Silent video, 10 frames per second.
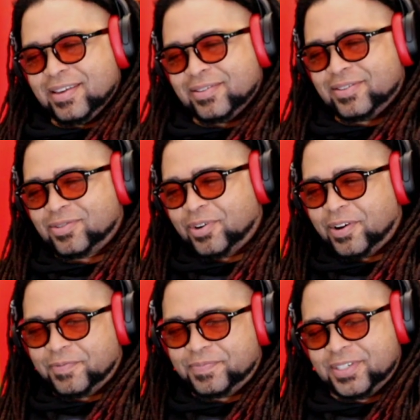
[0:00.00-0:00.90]
sort
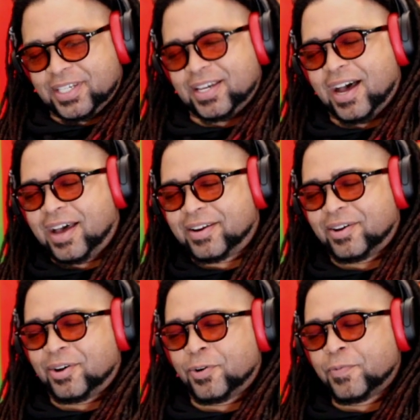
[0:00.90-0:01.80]
of
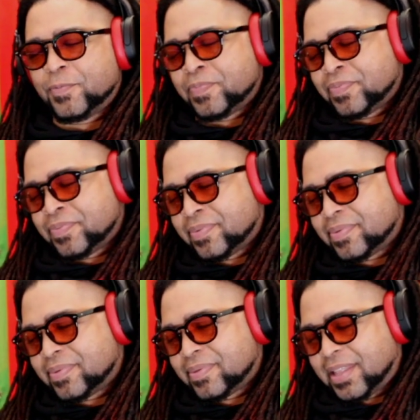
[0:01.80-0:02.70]
Chicano
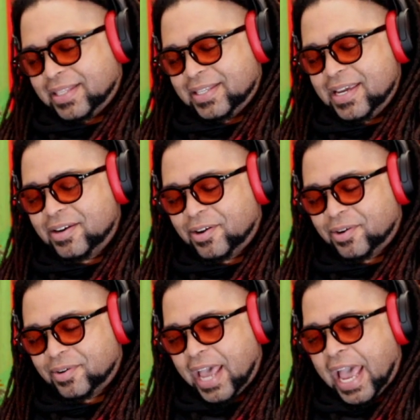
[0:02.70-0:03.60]

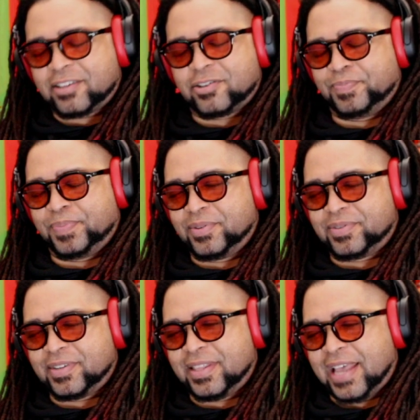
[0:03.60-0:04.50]
Latino
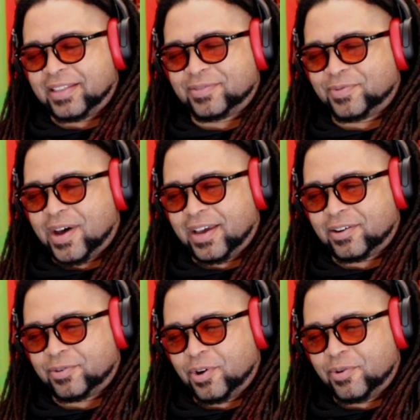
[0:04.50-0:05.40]
attributes, and that's why
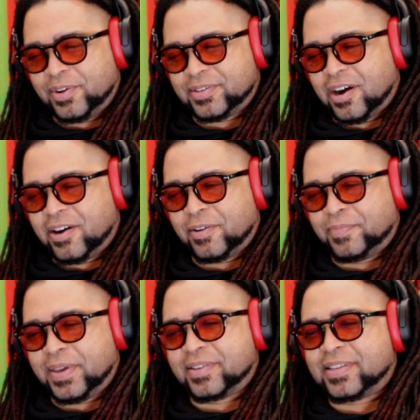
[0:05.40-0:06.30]
Corona is harder,
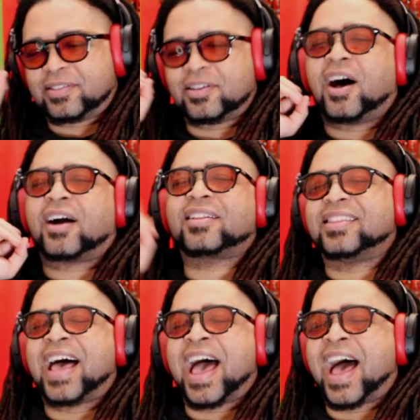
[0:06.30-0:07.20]
because they talk
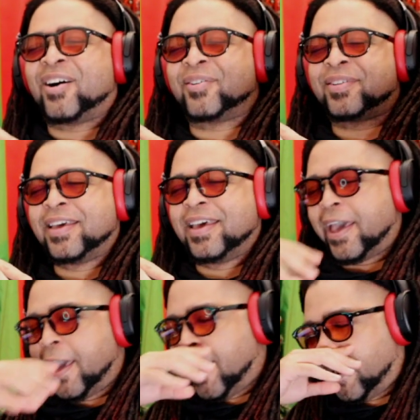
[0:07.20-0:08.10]
loud
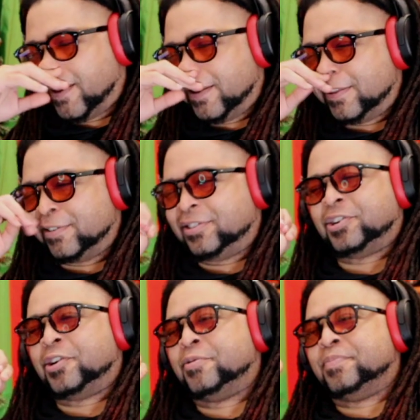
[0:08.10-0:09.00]
and the
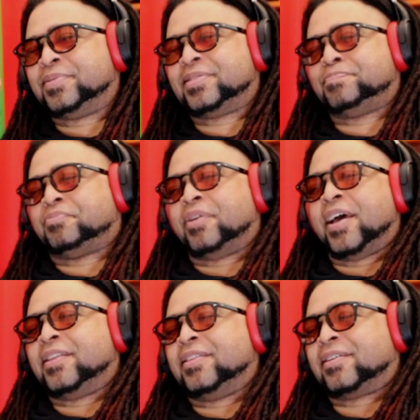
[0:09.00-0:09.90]
germs
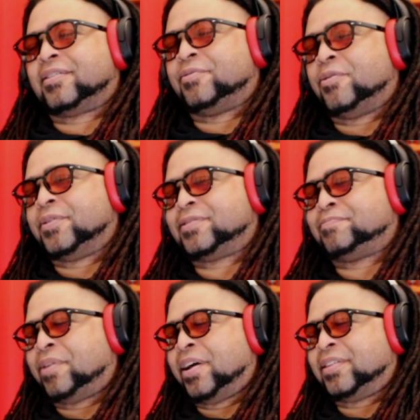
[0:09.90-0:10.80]
spread, the Corona
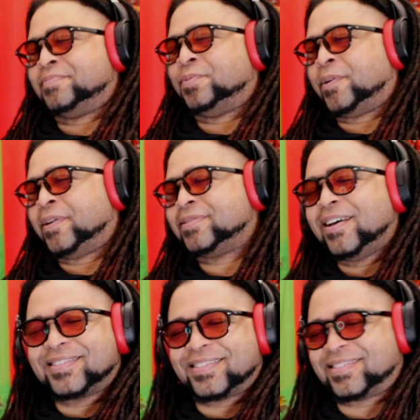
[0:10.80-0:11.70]
spreads more. It's
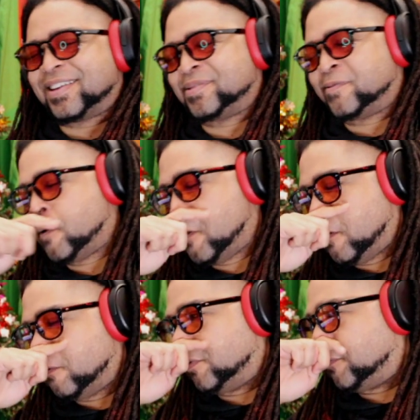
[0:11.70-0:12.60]
all this other
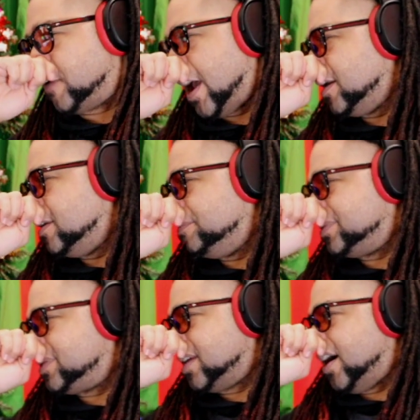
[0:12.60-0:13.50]
random
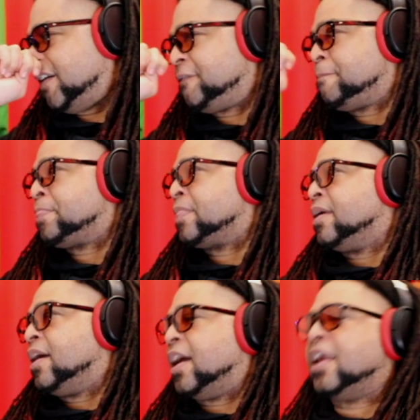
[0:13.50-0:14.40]
stuff.
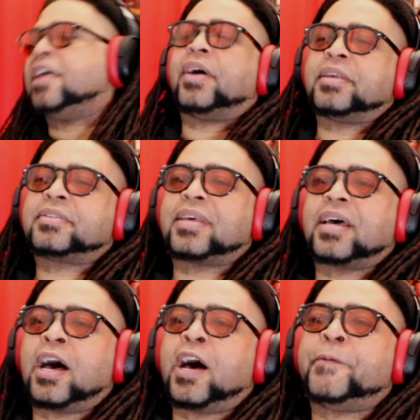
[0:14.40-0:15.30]
Anyways,
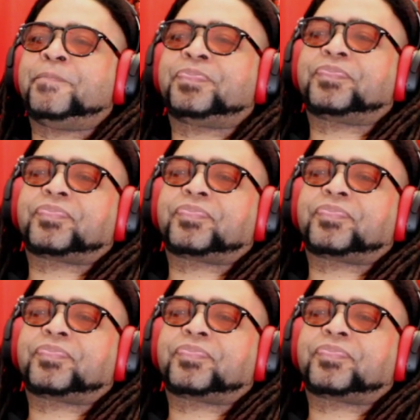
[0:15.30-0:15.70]
I